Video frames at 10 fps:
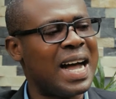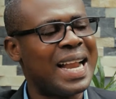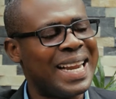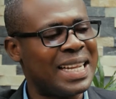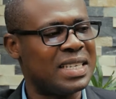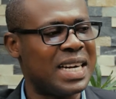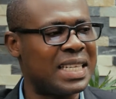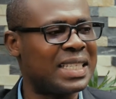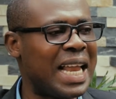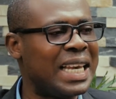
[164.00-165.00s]
and
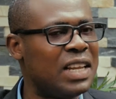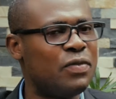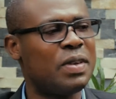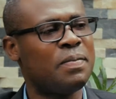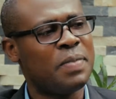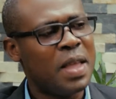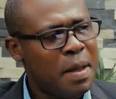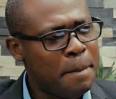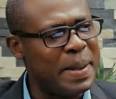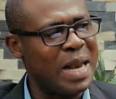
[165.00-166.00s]
Nigerians are living
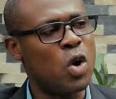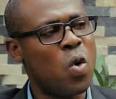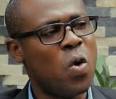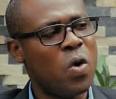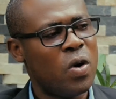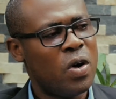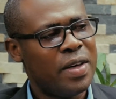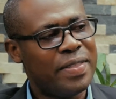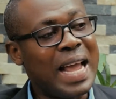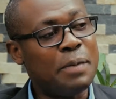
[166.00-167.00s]
below
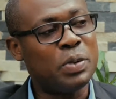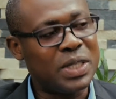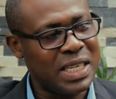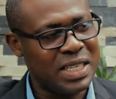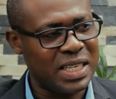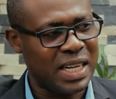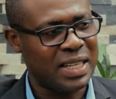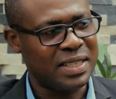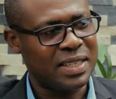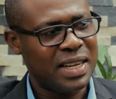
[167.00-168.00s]
their potentials.